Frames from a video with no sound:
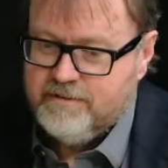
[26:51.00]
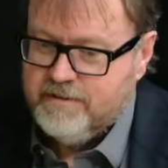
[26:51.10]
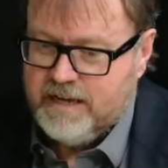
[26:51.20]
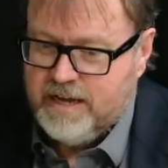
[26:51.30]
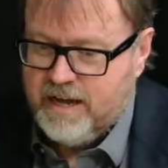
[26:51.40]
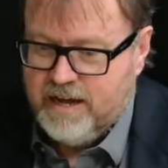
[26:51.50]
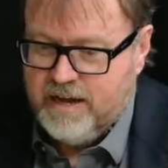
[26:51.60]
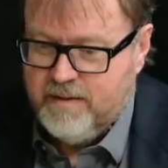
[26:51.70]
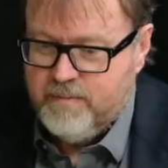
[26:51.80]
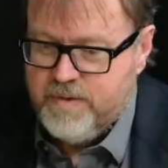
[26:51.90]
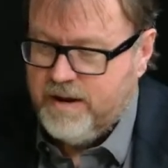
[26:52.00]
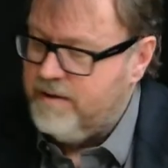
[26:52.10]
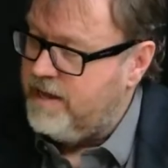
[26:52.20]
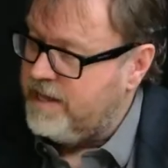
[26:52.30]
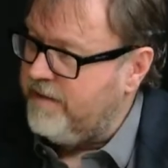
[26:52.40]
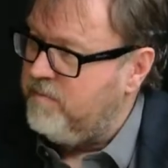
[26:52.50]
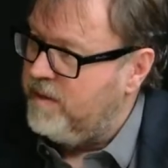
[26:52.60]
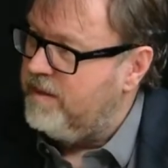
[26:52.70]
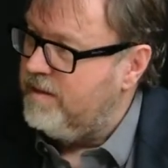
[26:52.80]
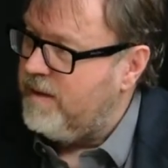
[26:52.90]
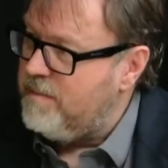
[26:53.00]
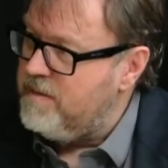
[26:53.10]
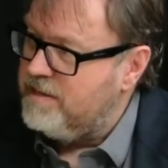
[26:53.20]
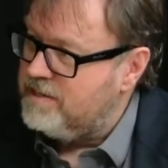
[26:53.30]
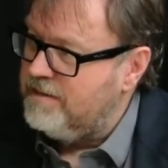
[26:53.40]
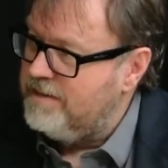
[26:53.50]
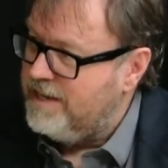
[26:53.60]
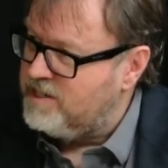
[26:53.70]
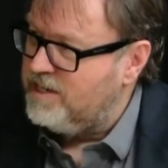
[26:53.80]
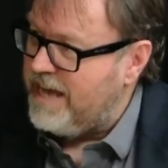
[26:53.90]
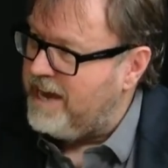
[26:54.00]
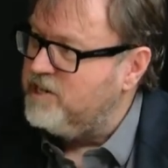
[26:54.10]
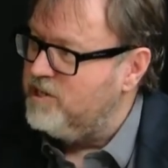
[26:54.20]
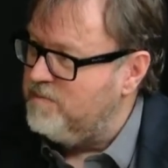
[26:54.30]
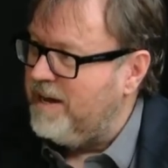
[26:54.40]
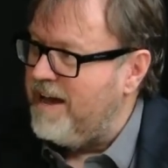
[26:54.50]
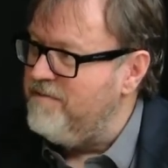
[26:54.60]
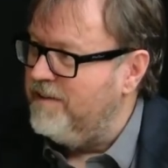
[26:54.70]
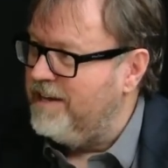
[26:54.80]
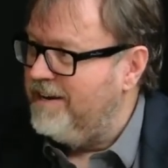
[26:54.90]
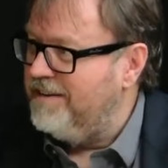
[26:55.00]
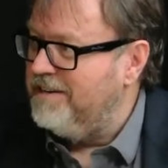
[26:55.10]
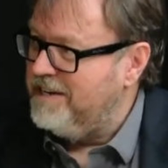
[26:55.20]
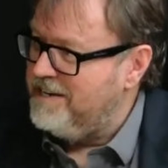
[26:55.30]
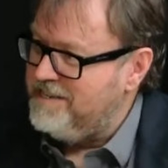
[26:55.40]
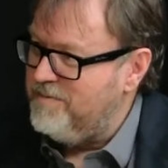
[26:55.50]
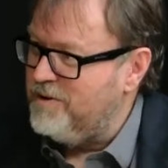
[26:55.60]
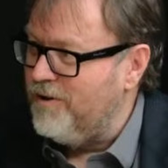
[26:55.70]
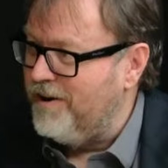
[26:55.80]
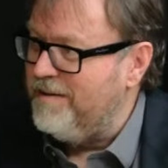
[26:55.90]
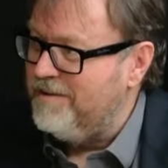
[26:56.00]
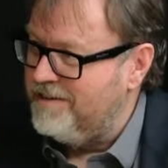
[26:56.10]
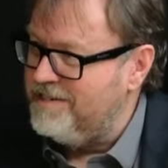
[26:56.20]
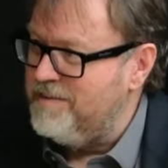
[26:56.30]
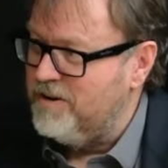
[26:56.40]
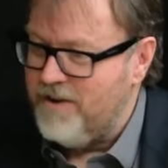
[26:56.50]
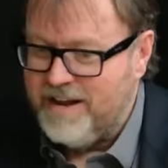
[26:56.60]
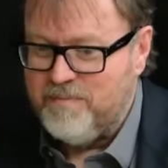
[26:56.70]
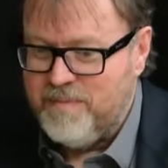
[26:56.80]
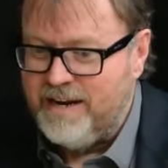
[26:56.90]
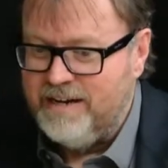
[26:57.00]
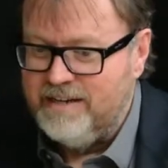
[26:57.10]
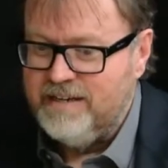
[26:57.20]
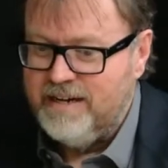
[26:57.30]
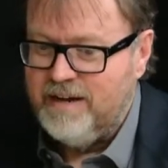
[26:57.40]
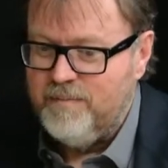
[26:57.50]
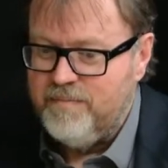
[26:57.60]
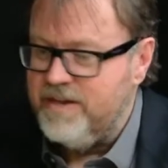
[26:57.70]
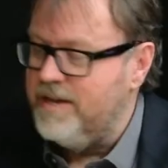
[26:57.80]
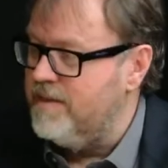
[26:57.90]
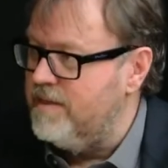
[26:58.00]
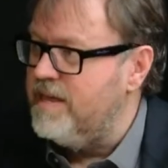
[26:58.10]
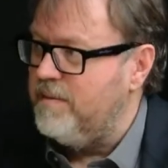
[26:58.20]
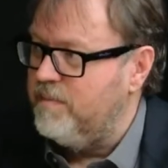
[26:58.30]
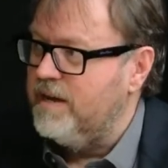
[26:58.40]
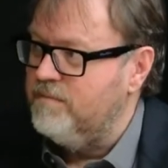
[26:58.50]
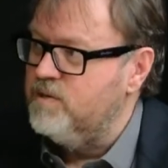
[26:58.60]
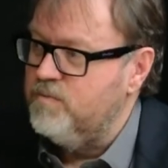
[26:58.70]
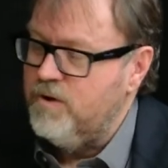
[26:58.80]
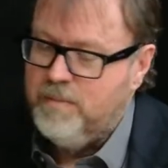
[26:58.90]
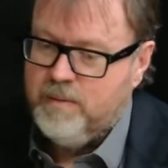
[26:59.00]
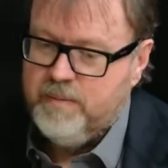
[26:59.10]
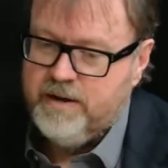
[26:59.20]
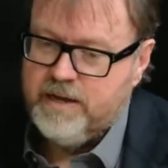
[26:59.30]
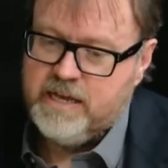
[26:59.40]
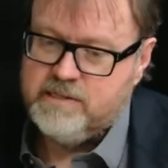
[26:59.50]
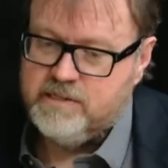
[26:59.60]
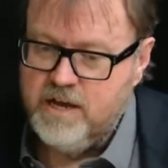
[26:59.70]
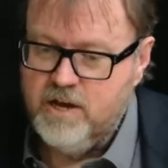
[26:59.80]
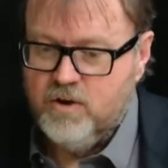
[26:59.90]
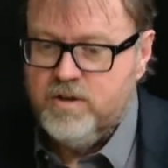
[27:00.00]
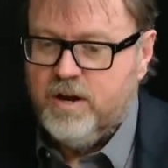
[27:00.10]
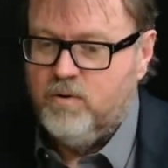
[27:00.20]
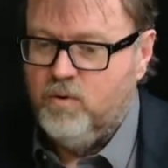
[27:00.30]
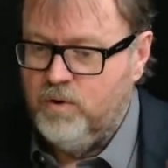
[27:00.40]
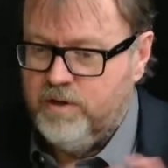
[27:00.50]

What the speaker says: a government that maybe isn't actually behaving in a democratic manner, then that becomes a problem. And I guess all of